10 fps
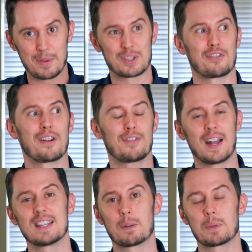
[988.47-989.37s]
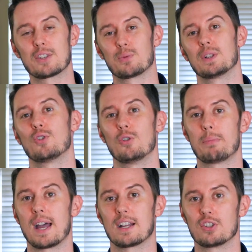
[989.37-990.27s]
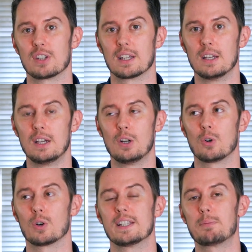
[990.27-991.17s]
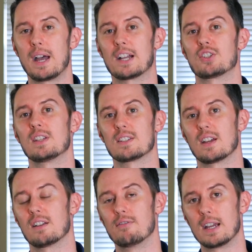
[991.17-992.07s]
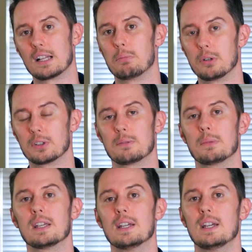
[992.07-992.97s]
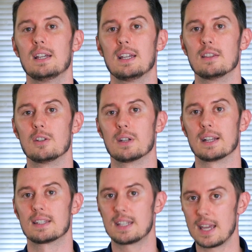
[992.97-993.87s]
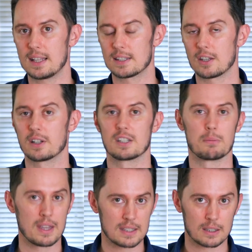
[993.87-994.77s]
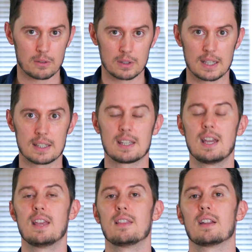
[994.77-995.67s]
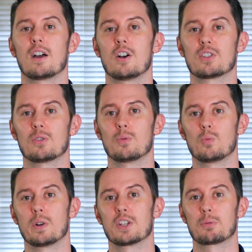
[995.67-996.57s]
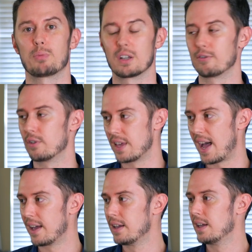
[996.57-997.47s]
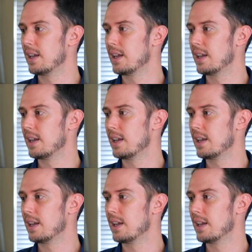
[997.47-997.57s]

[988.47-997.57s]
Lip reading: And so if I find something that has really cool packaging, or at least packaging that's not available to me in the United States on a domestic release, then I also want to spring for that.